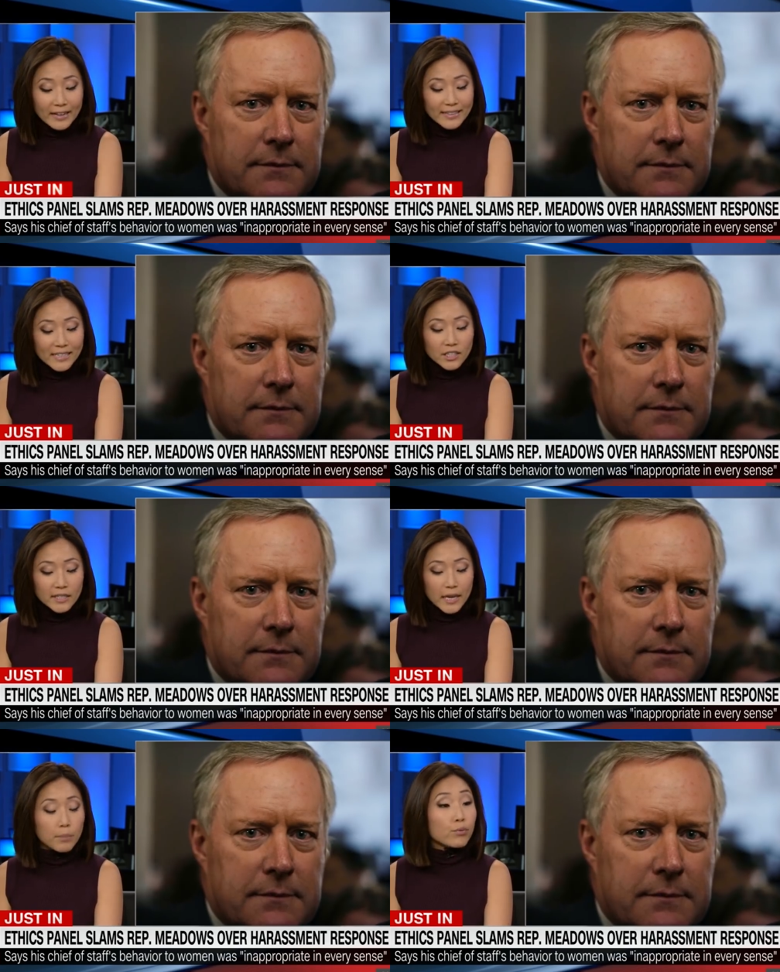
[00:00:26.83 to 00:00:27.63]
Speaker 1: failing to
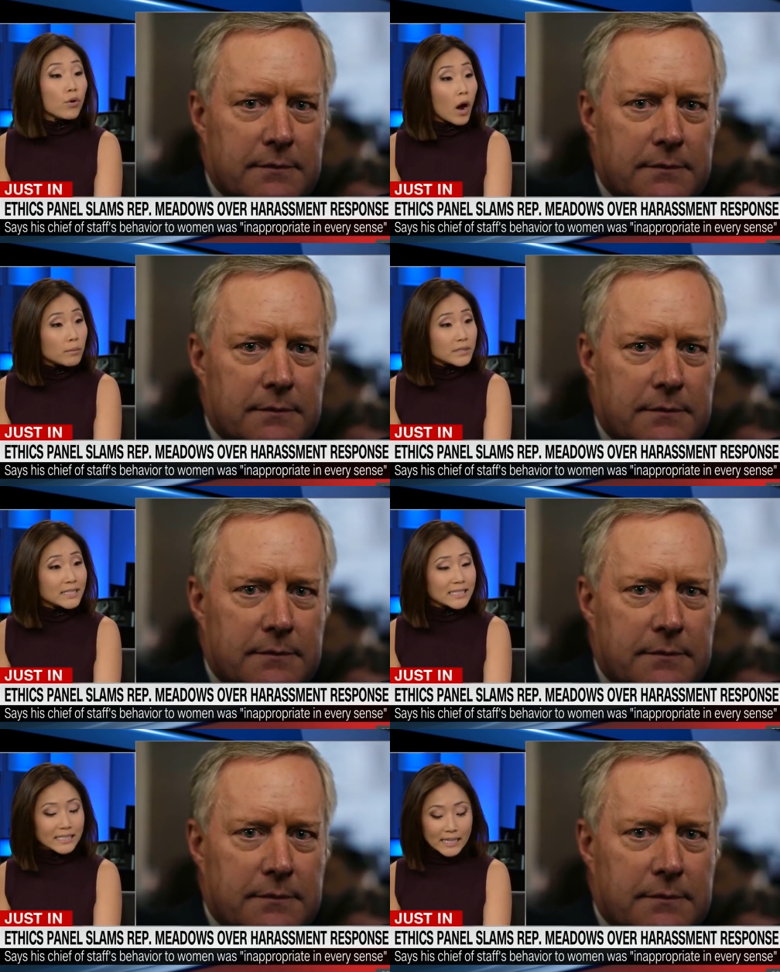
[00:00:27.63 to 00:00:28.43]
take prompt
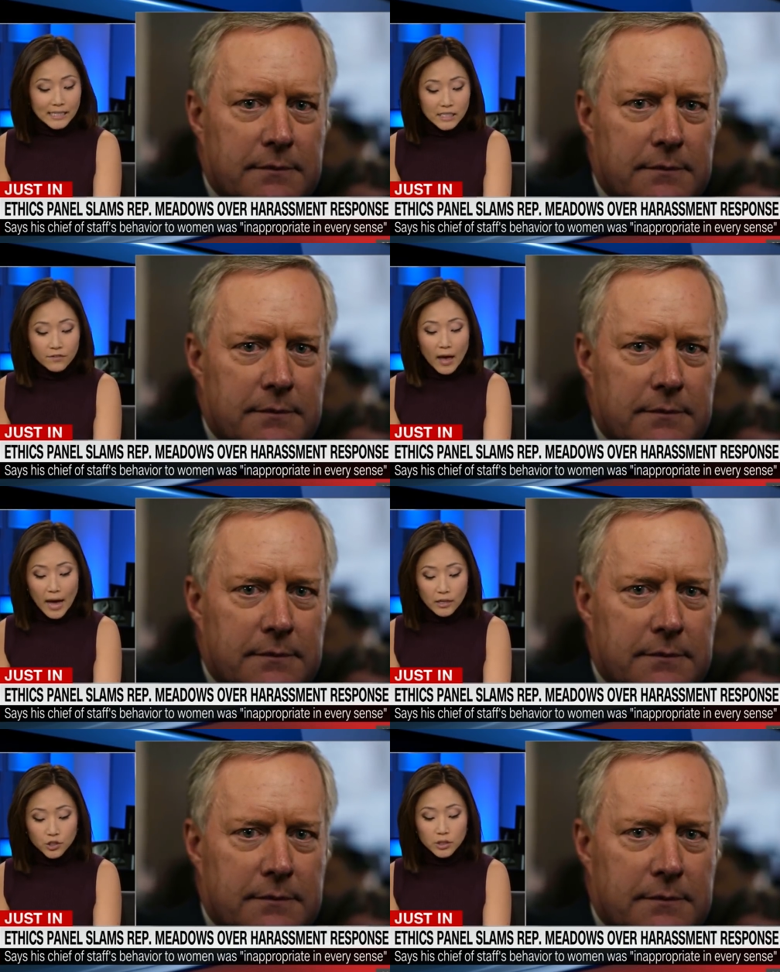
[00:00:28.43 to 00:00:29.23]
and decisive
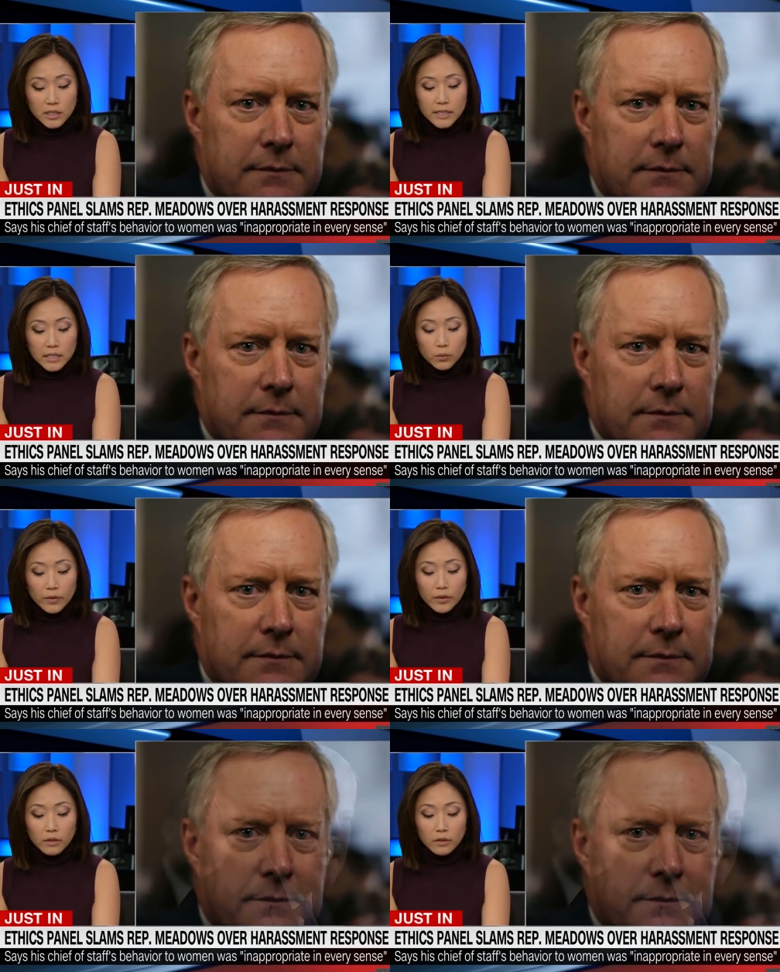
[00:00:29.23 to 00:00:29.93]
action to deal with